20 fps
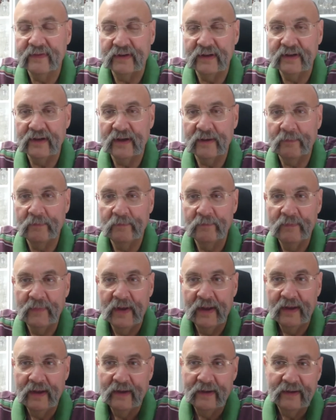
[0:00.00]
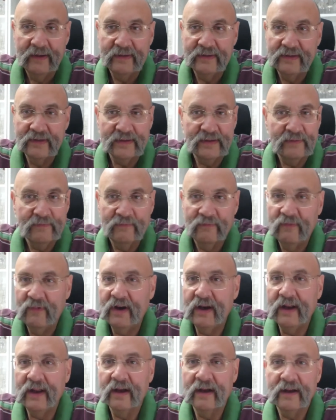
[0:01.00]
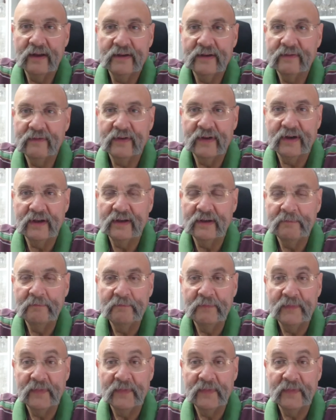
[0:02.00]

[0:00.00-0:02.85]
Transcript: and it's just really hard to find.